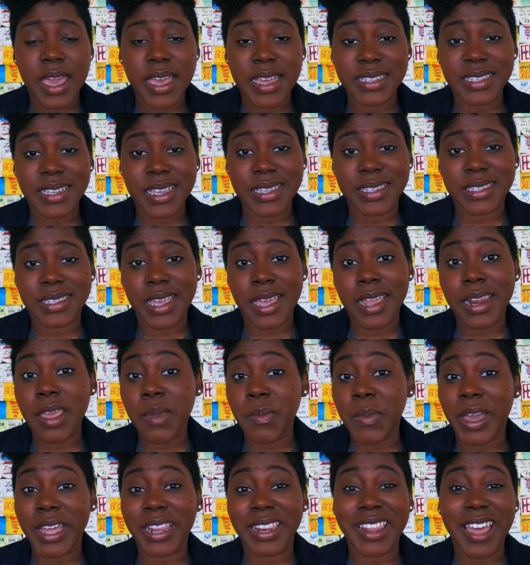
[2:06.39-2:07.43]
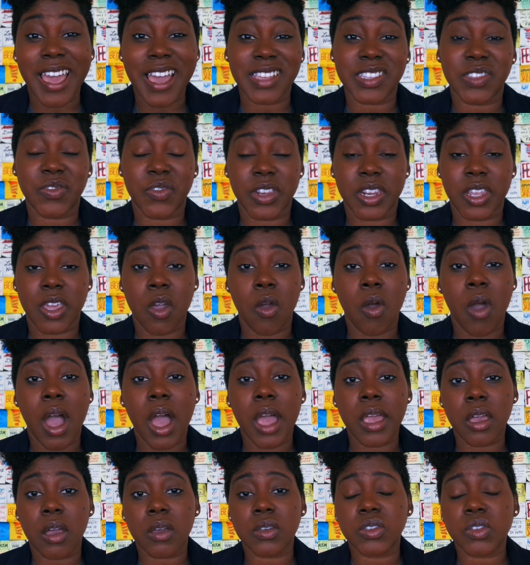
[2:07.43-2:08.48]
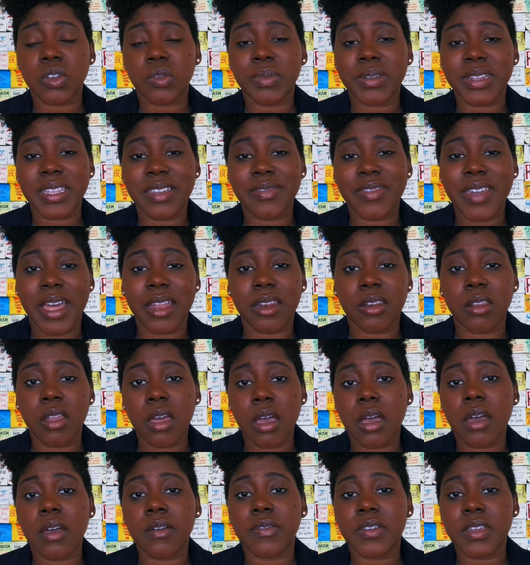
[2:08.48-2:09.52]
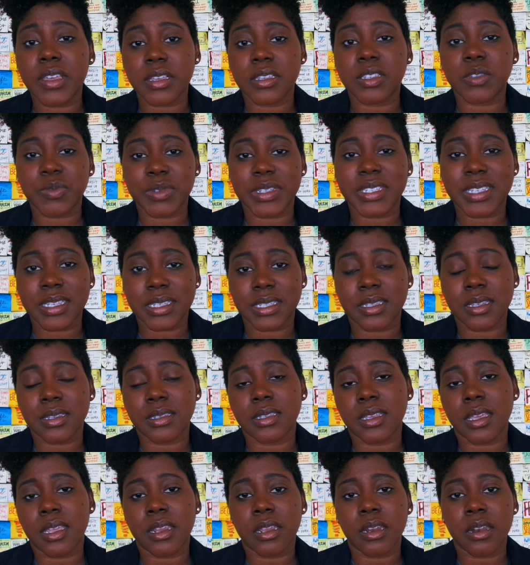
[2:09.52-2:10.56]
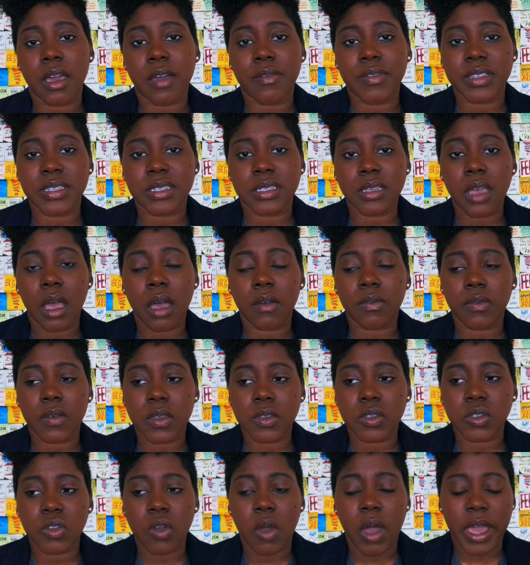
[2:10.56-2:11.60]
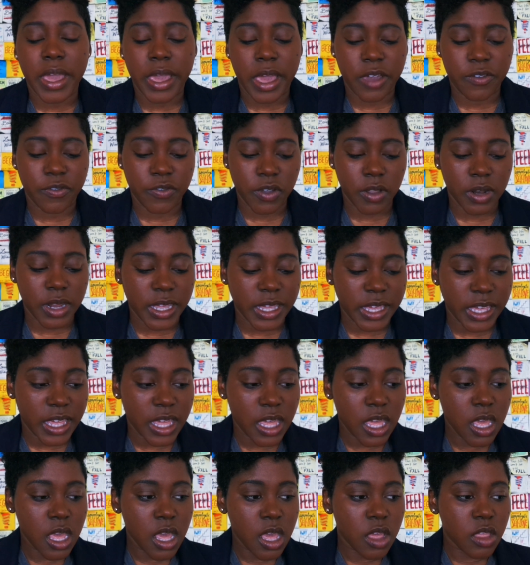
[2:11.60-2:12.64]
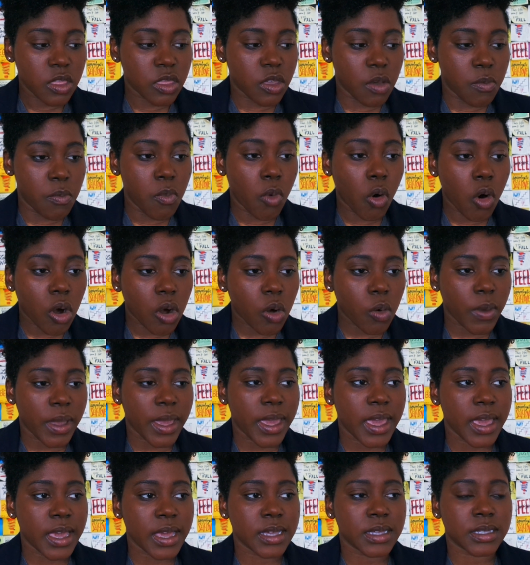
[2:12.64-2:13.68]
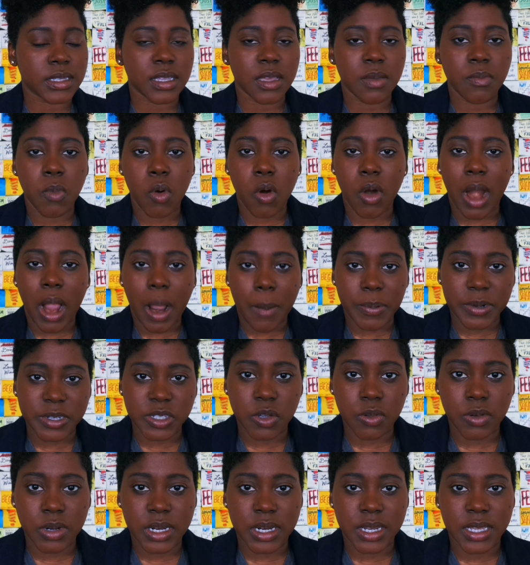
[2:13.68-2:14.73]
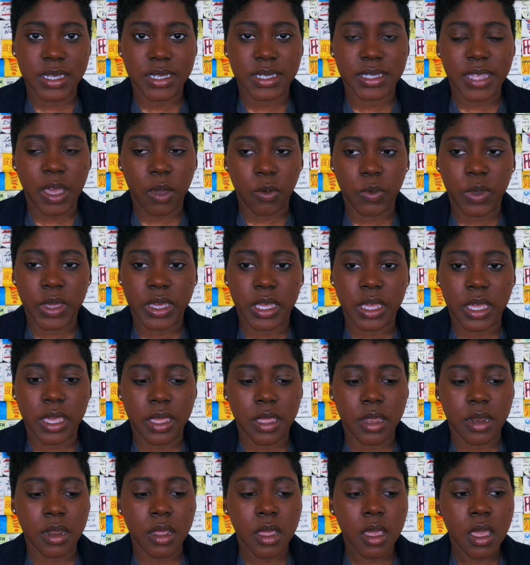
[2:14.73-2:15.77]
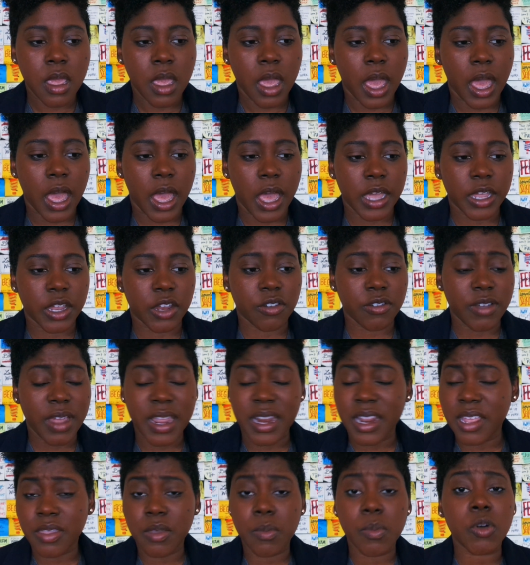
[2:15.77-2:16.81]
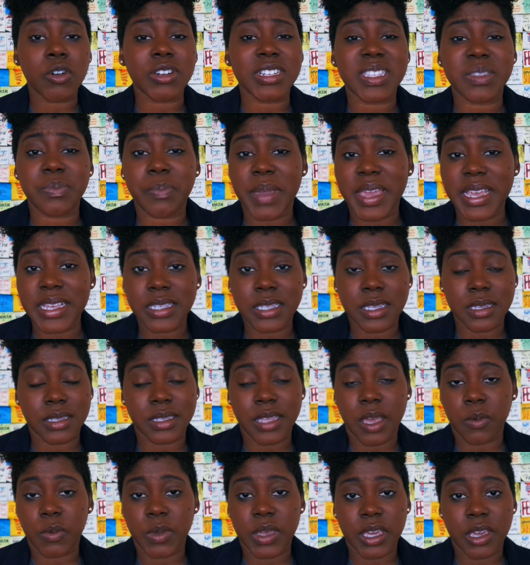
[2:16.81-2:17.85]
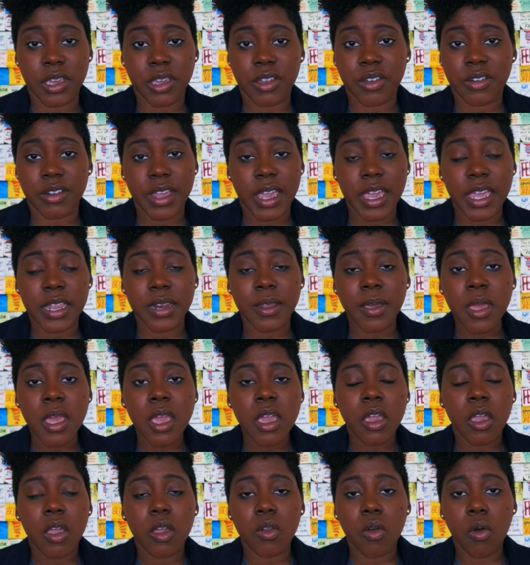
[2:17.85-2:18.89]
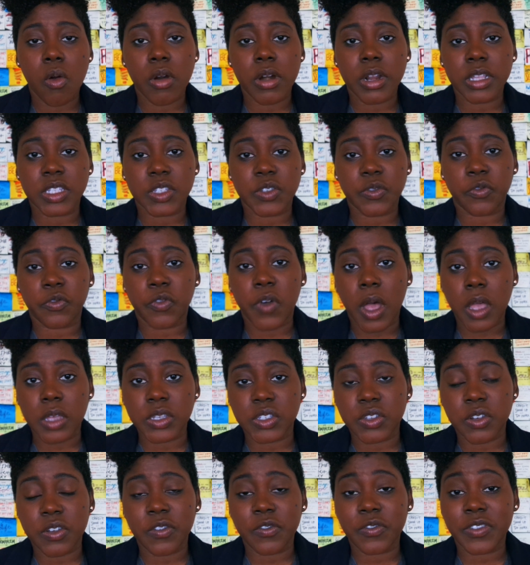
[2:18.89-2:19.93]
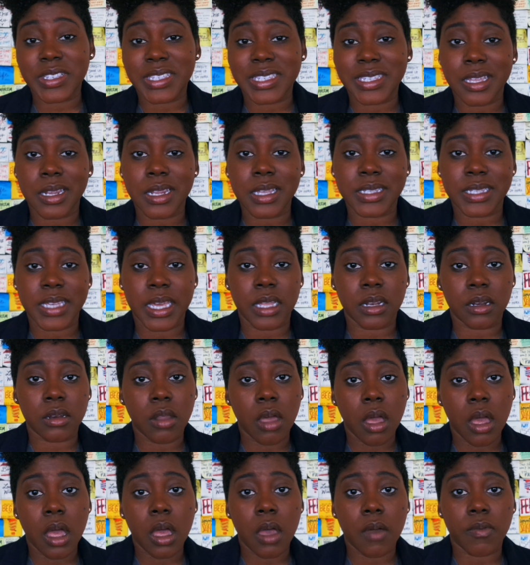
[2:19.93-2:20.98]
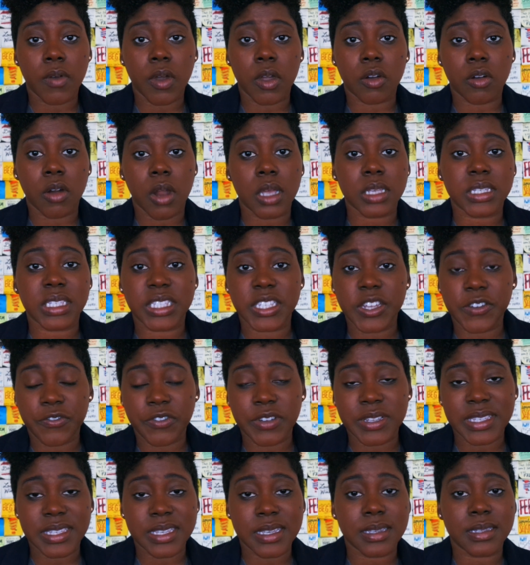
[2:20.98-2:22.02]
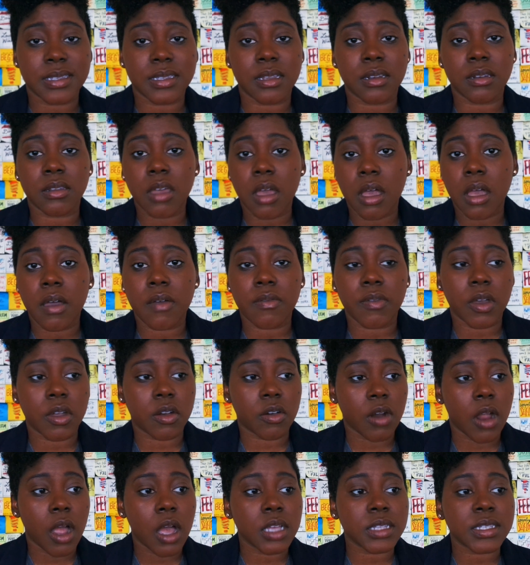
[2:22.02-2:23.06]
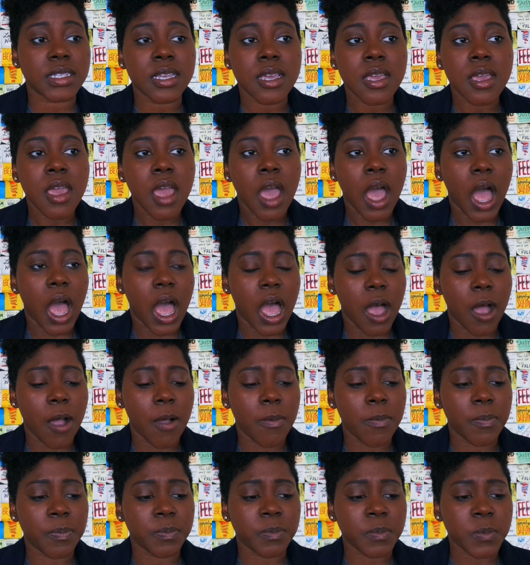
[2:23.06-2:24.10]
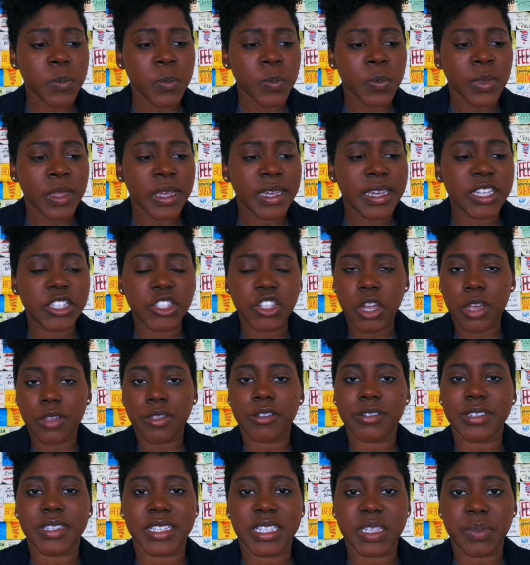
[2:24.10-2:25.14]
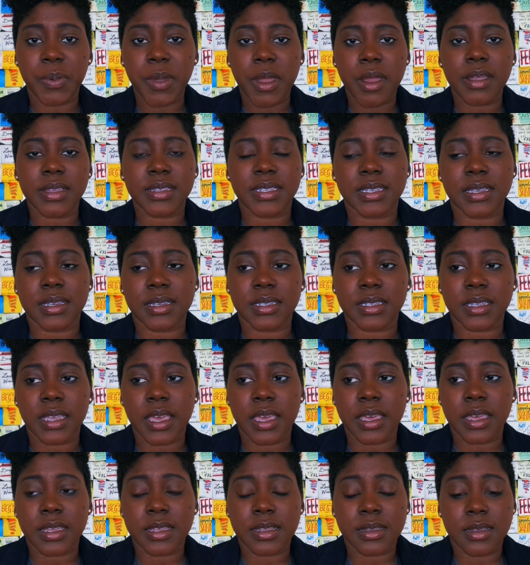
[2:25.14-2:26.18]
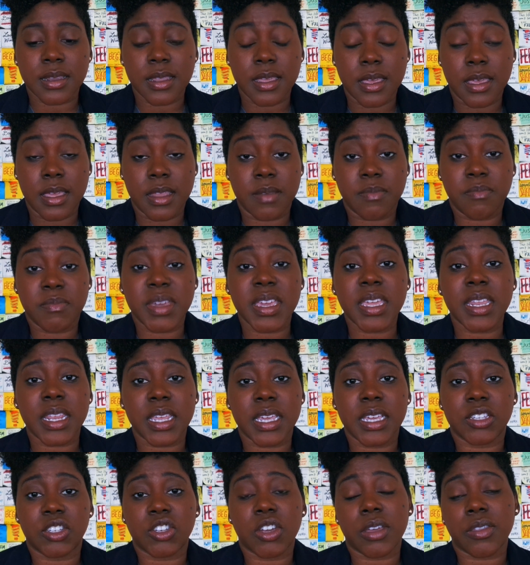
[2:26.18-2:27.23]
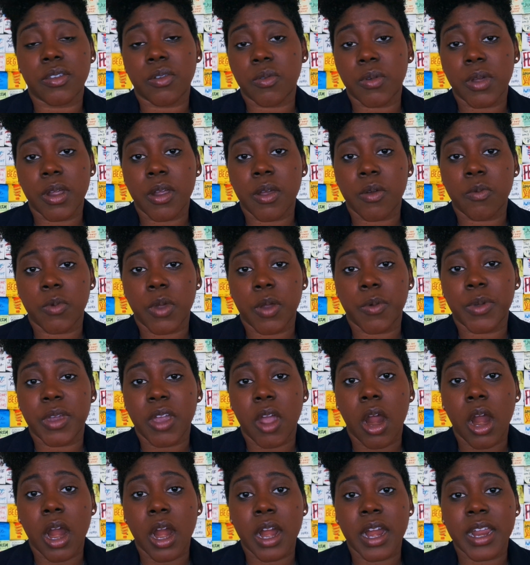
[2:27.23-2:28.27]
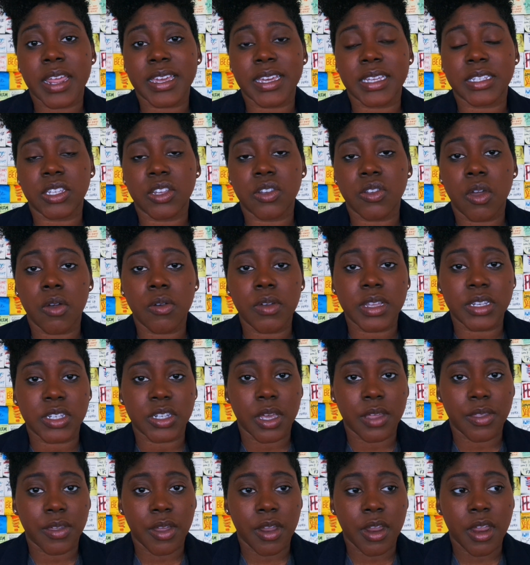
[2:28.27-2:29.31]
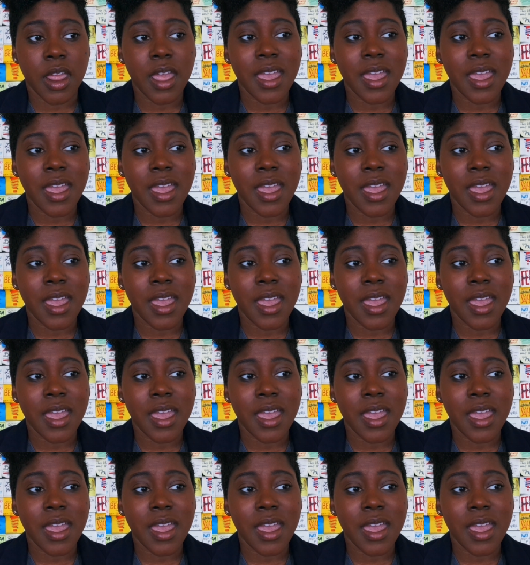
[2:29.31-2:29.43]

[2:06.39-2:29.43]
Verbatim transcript: As I said in my last video, I also believe that love is resistance in and of itself, and so I, I feel like the more ways and more opportunities that we can uh, create and the more spaces that we can create in order to foster and facilitate love across differences and love across um, each other's experiences and, and meet each other where, where we are and get to know each other.